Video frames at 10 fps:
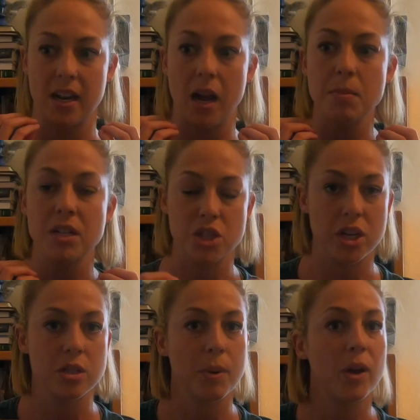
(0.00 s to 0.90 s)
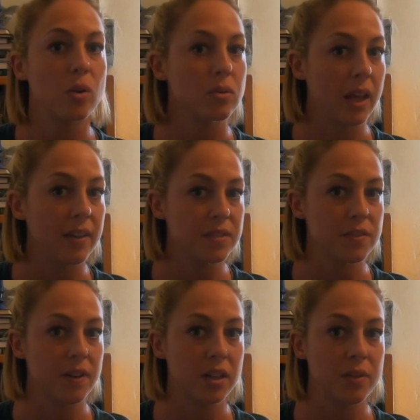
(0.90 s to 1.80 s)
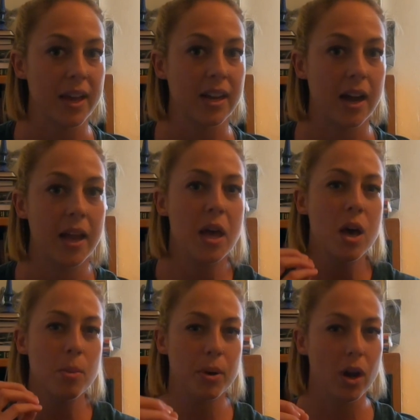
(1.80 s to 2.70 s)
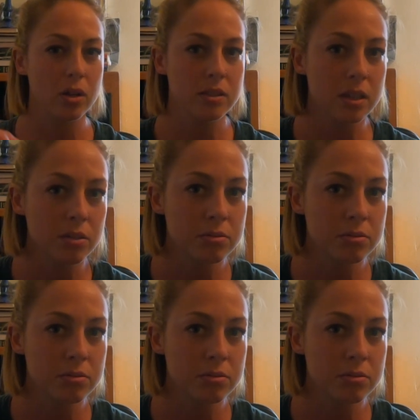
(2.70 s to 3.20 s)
I'm going to change my whole life to follow that guy. But also,